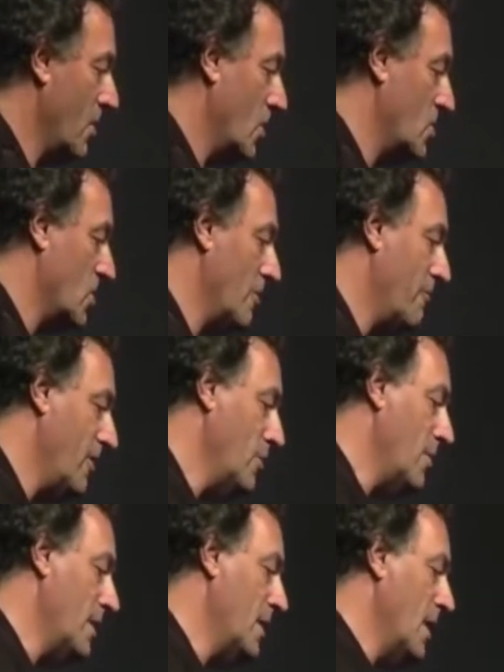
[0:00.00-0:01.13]
emotional,
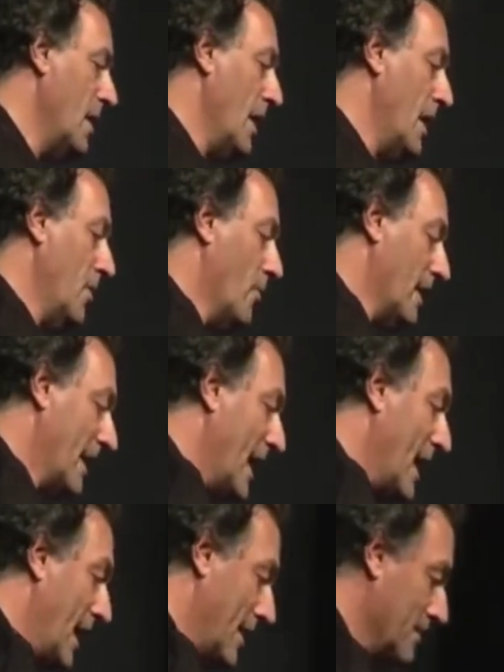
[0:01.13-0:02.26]
fluid, and
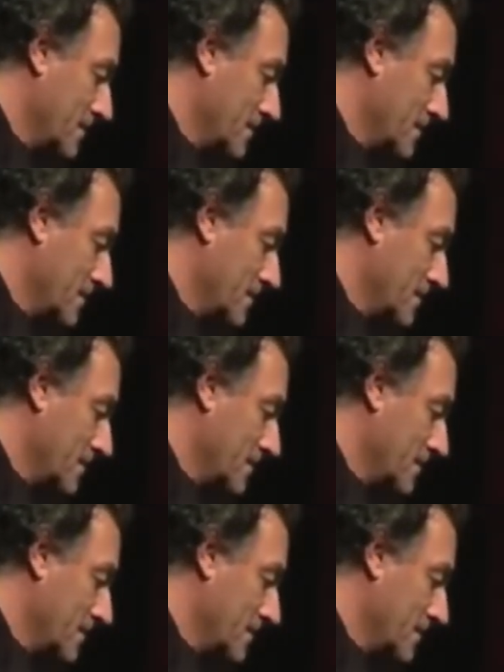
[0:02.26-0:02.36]
organic.